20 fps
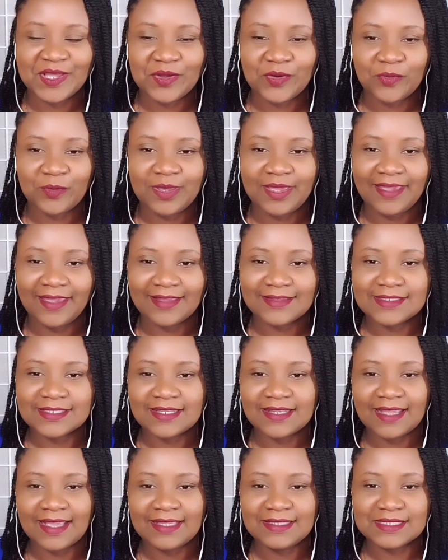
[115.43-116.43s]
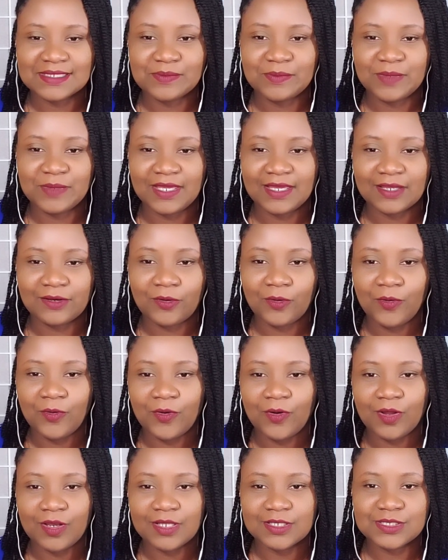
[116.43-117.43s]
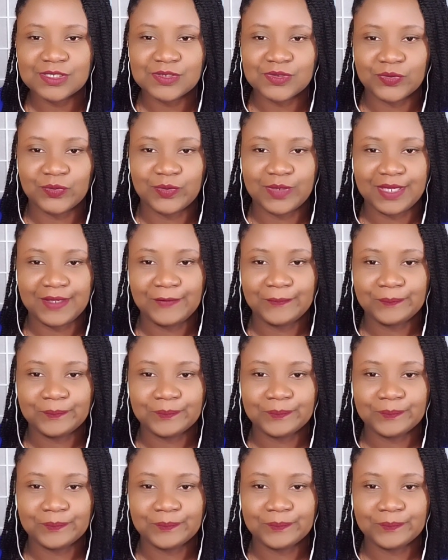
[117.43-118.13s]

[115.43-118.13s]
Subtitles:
We're here tonight to make it all a two-way.